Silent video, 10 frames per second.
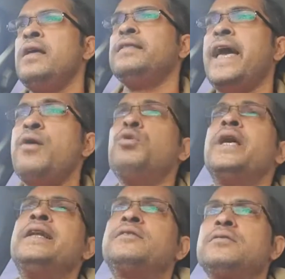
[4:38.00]
They will
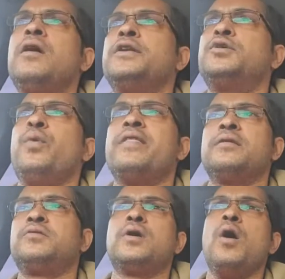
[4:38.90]
then decide to
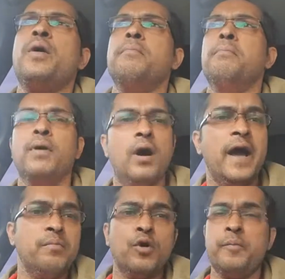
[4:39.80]
whether to go and
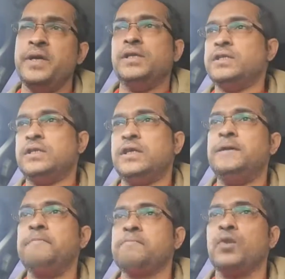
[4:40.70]
buy more
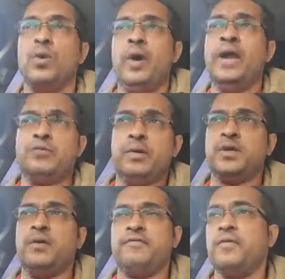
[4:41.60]
BTC
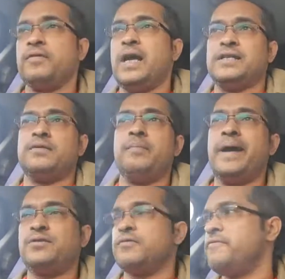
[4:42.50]
or any crypto,
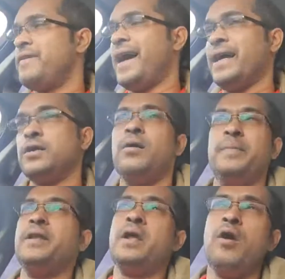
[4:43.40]
for as a matter
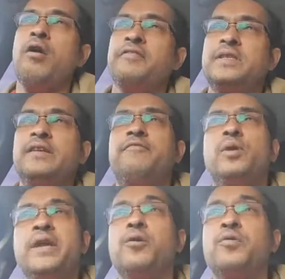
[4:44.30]
of fact. I mean,
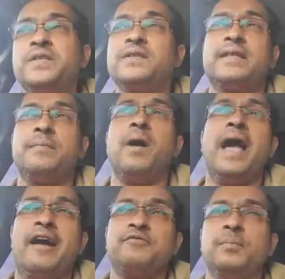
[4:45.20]
obviously for legal
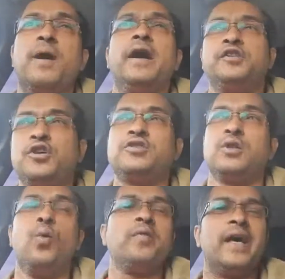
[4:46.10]
reasons, they might have to
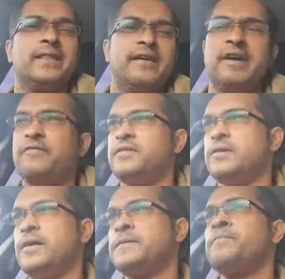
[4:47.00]
buy just the one that
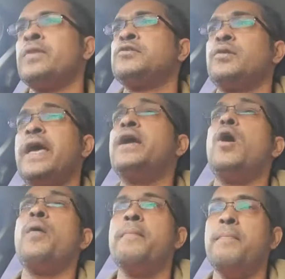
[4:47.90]
they've advertised.
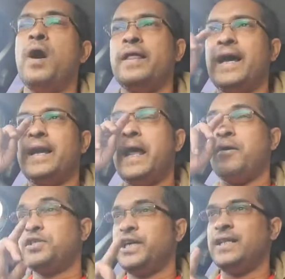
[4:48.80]
So they go and buy
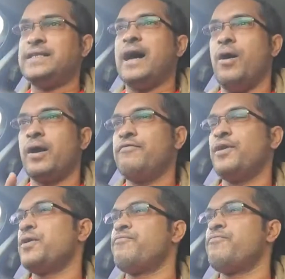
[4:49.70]
that. Now, check this out. I'll
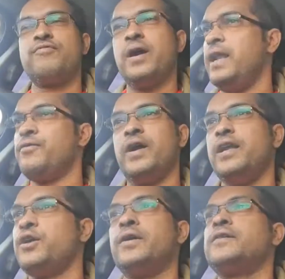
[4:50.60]
give you a
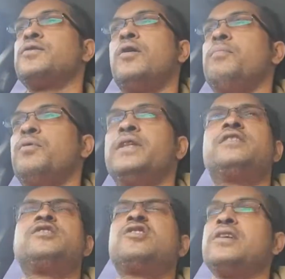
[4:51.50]
really good
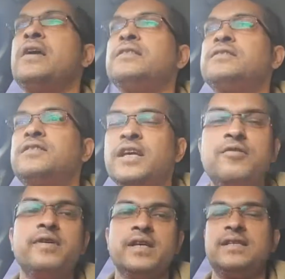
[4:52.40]
example. This is
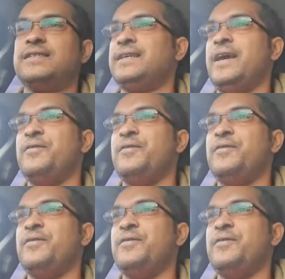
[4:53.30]
seriously.